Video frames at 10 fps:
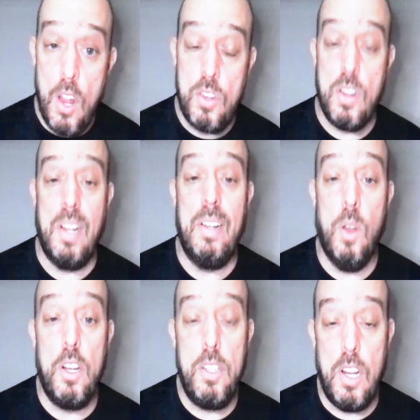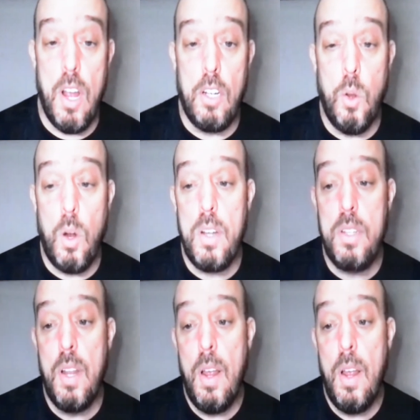to the young lords